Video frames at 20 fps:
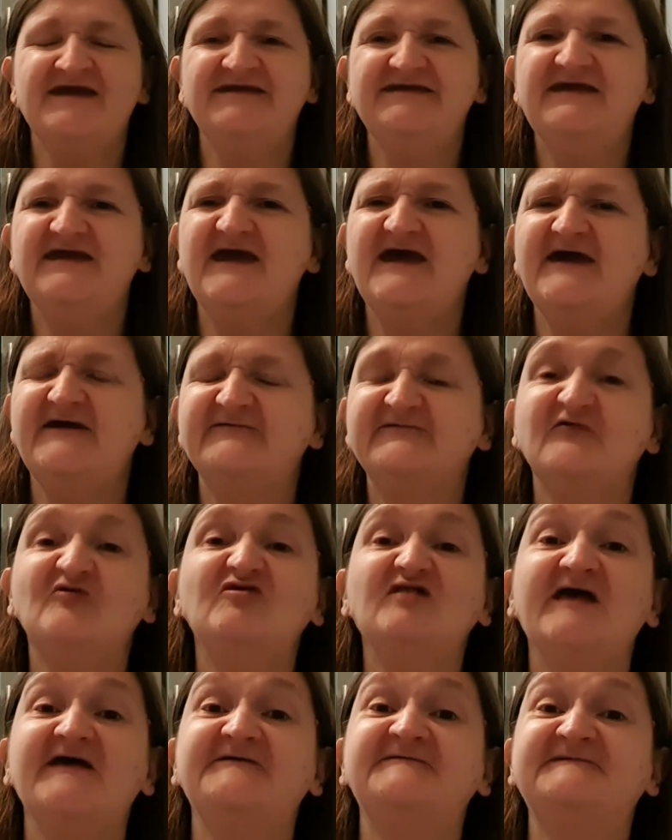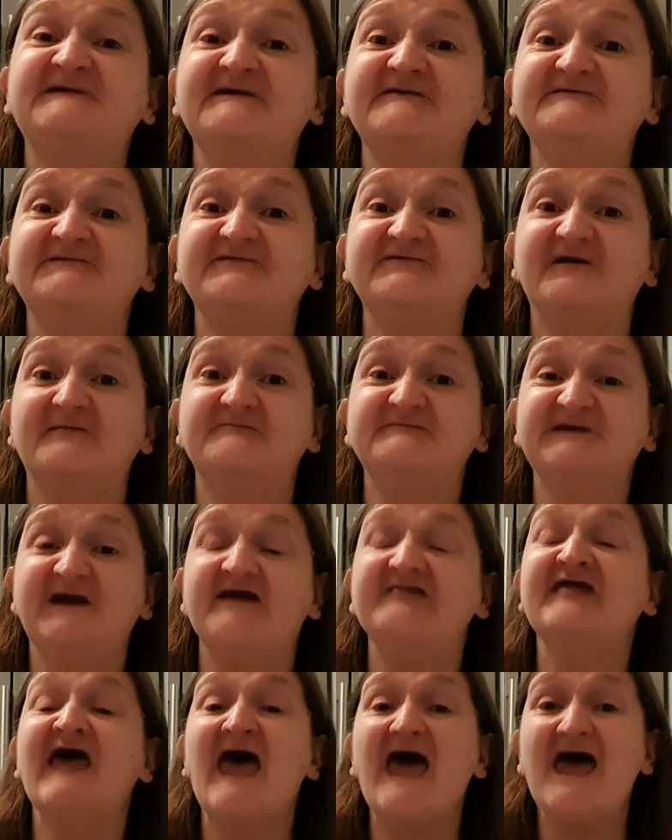Yeah, so let's change the
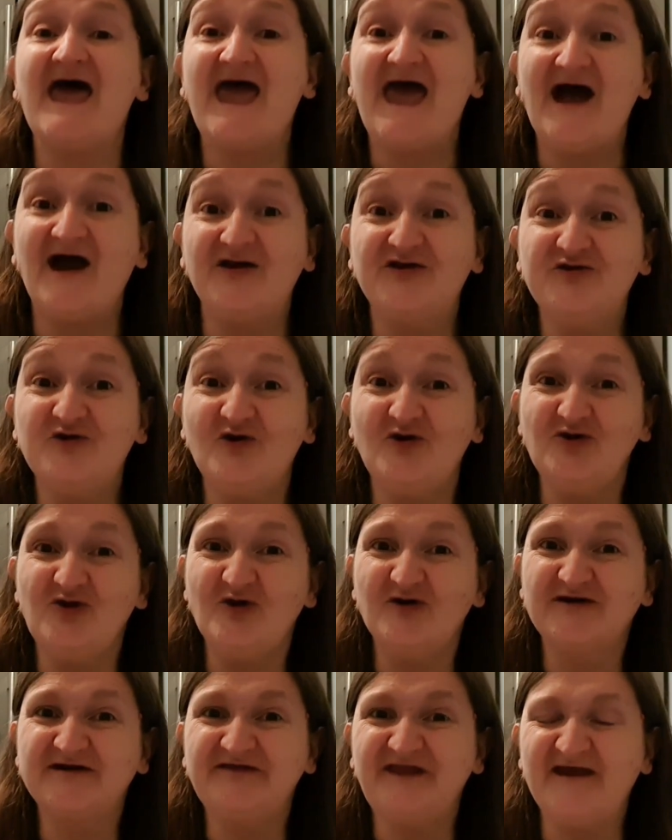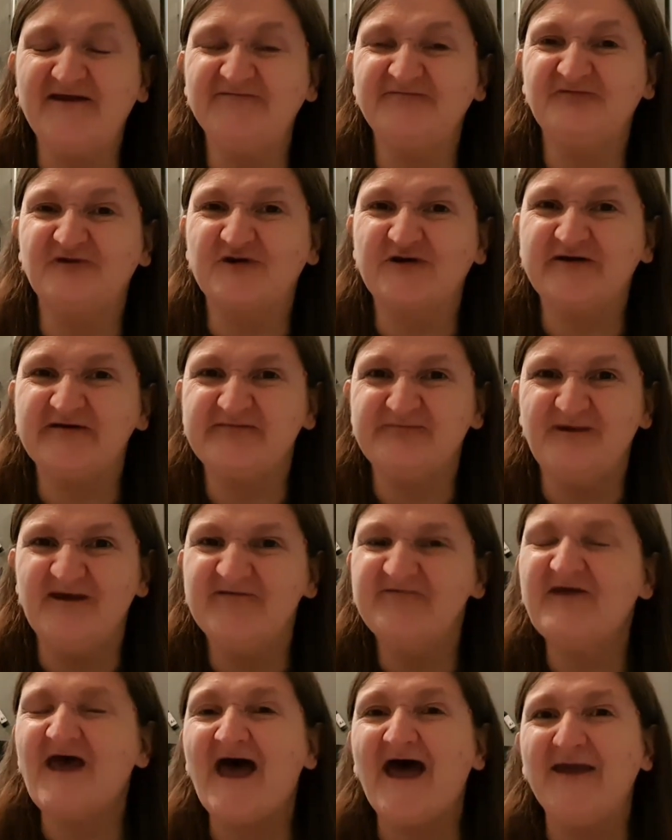subject. Are you all organised for Christmas?
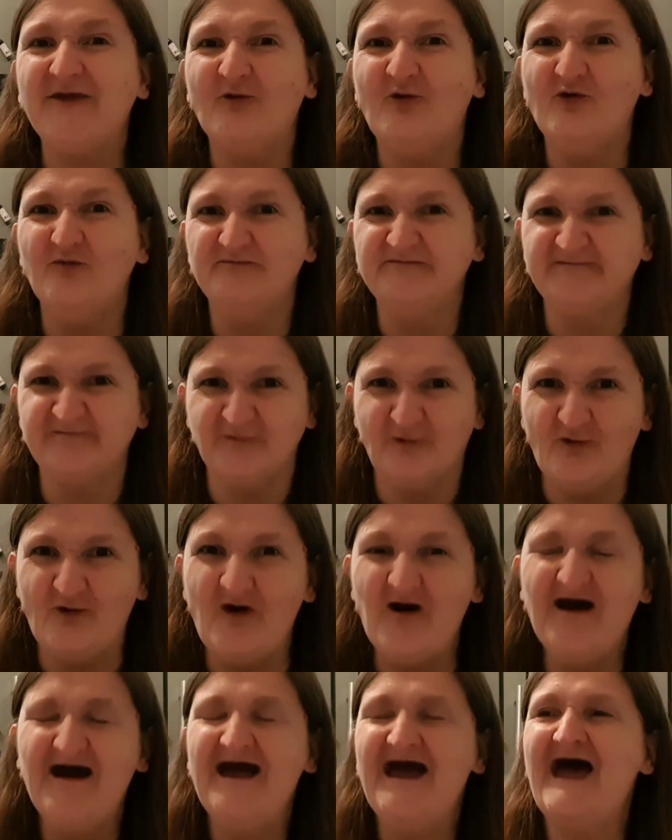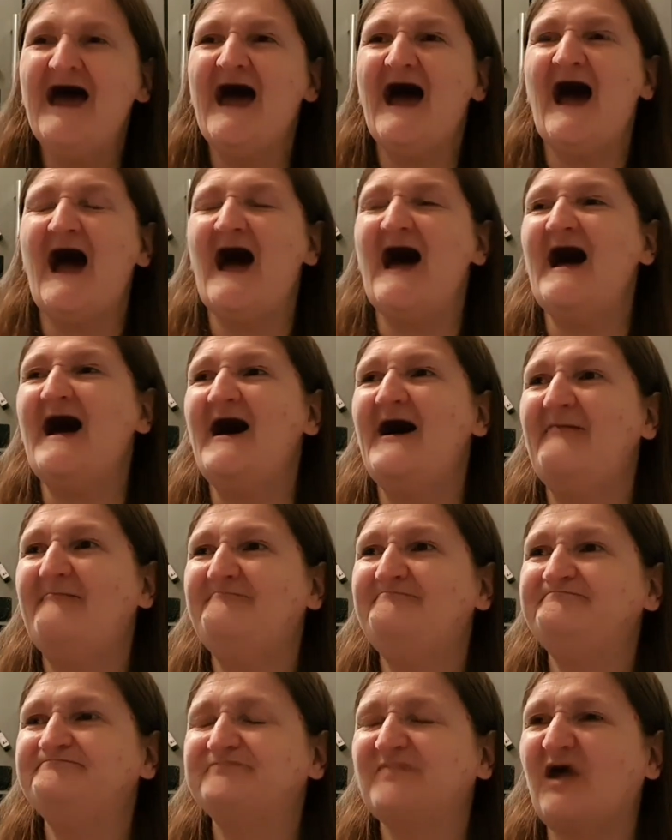I hope so.
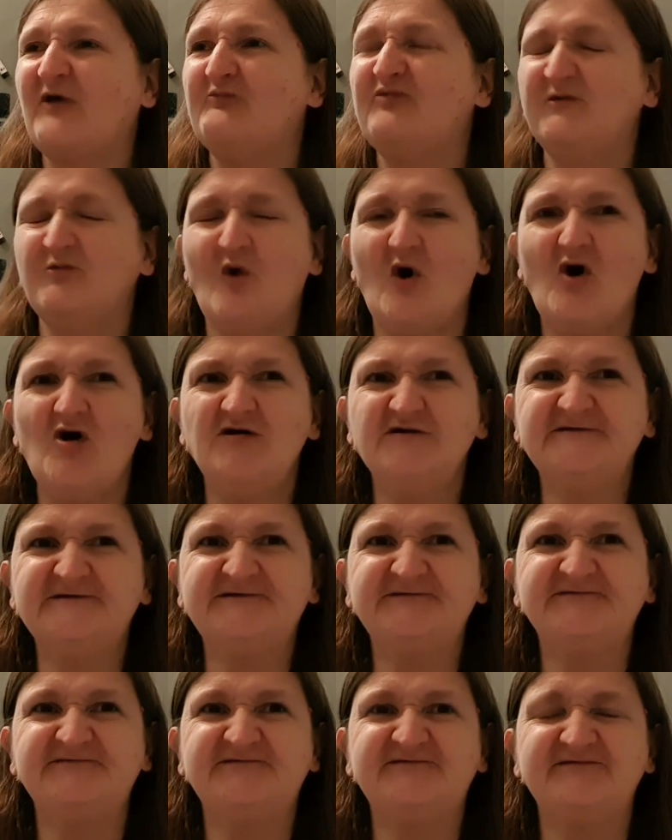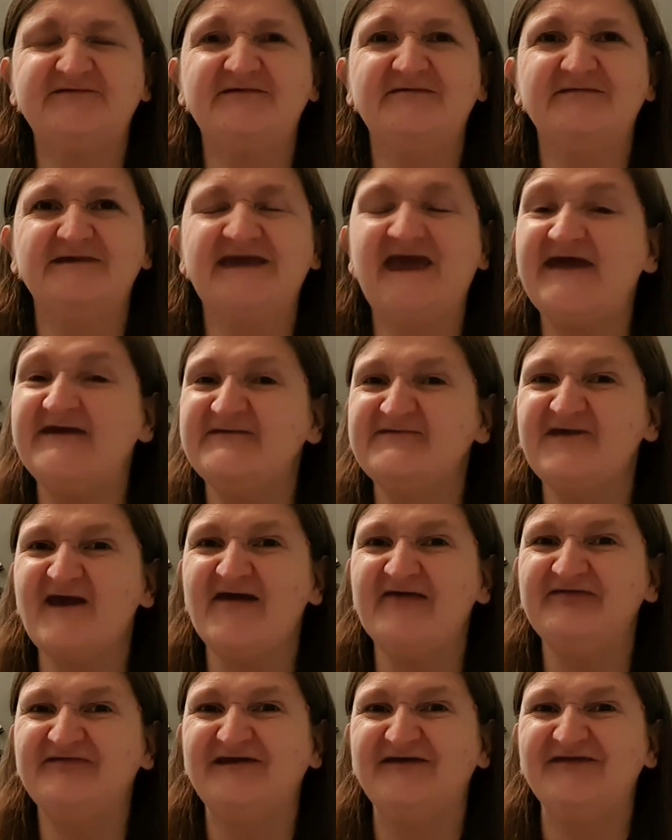We watched Get
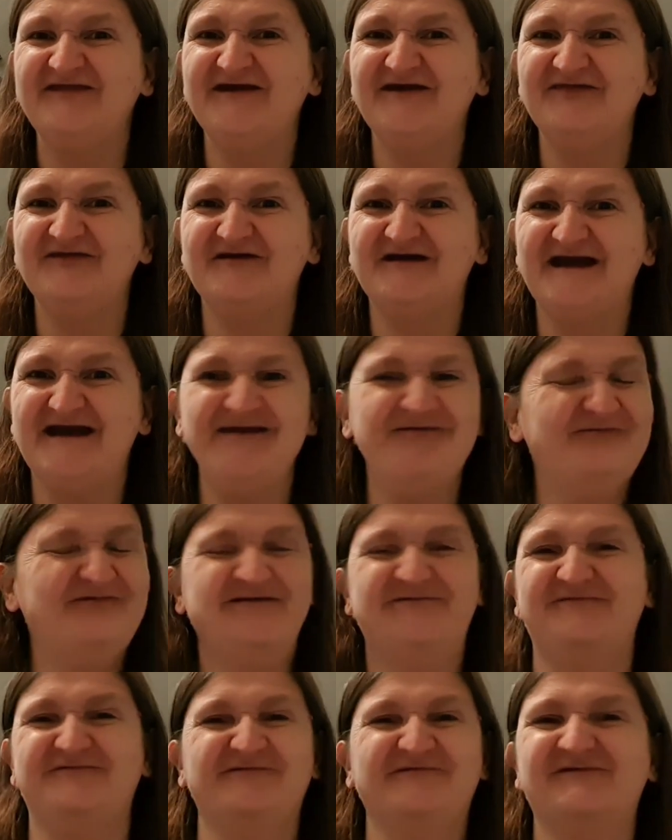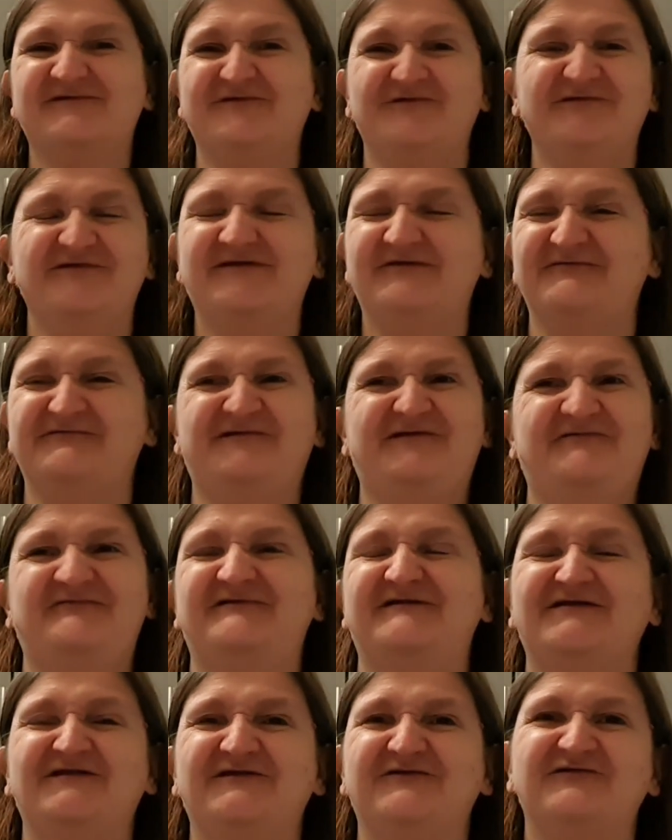Santa the other night, which was good. It was a
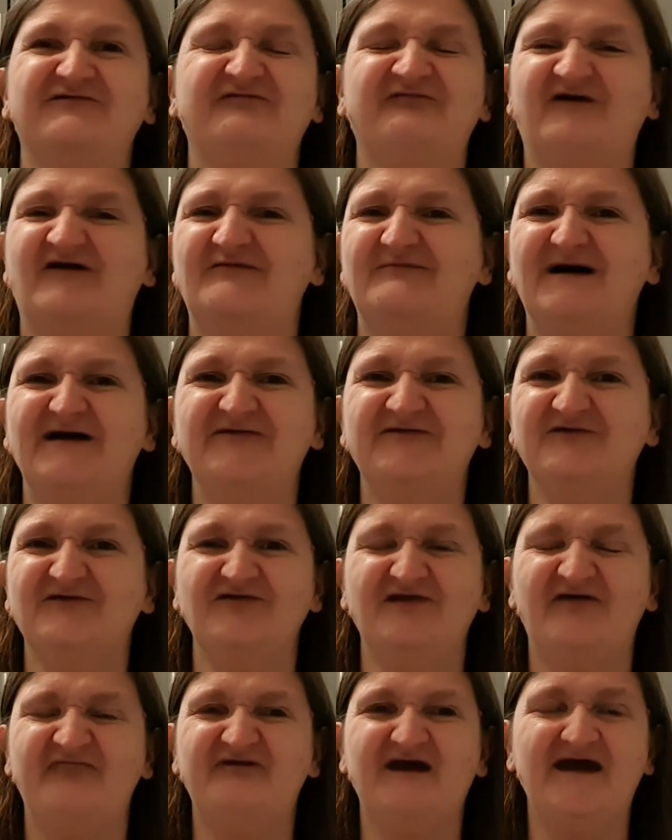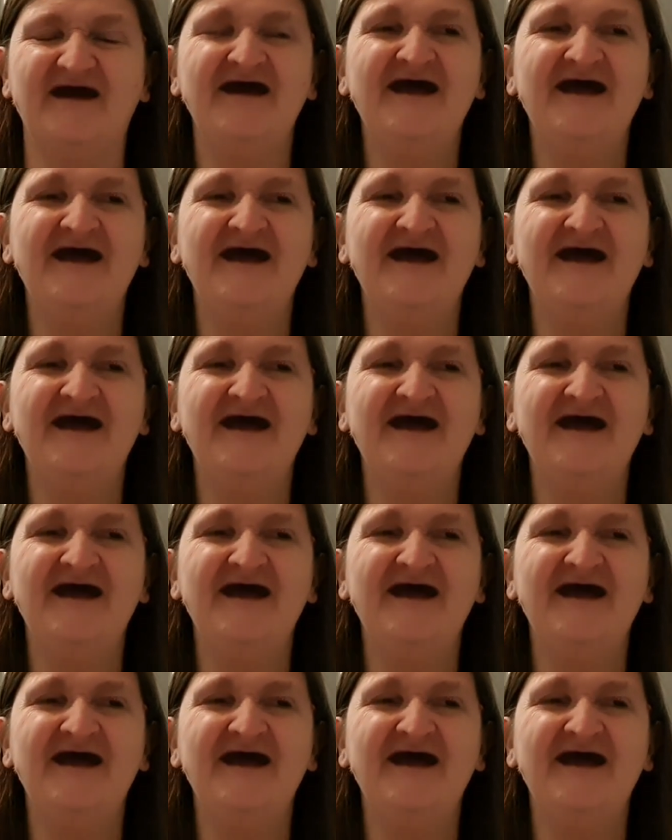really good film. I do love it.